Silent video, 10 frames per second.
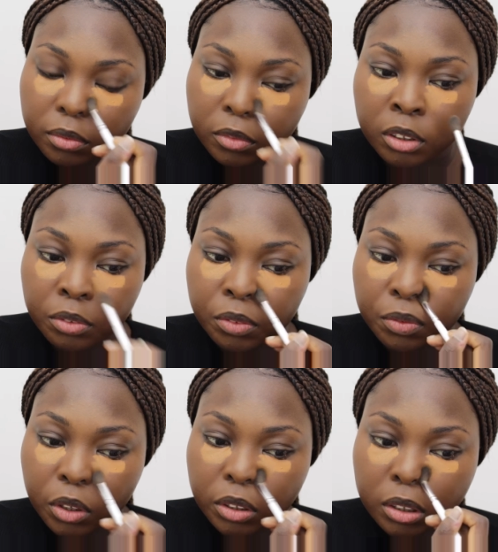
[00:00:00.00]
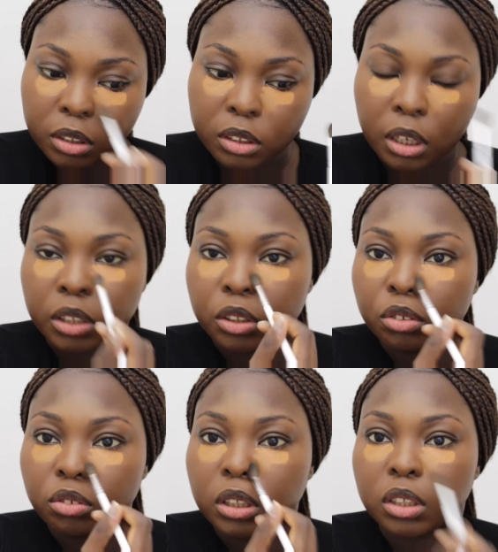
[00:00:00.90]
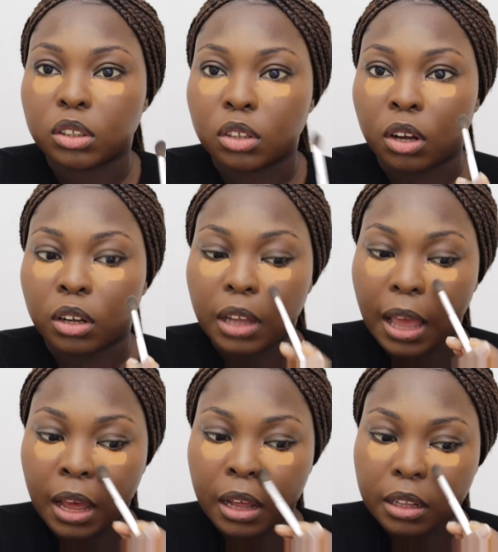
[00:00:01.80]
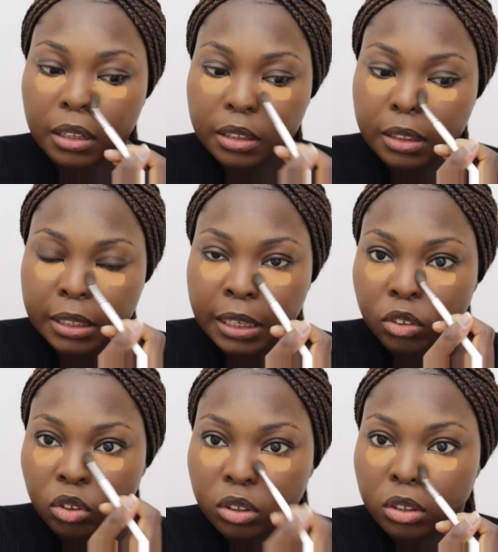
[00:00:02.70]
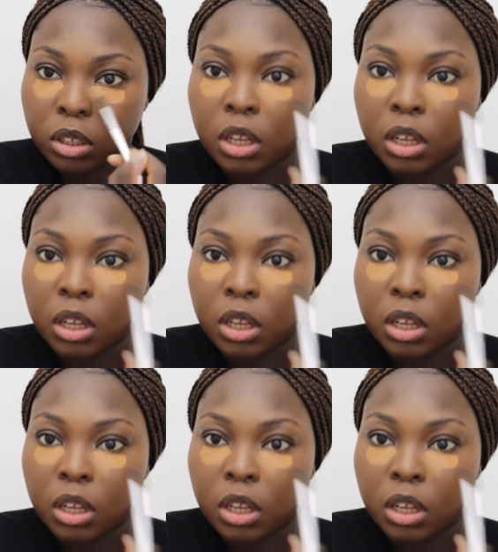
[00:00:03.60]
So if you've noticed, I usually start at the edges.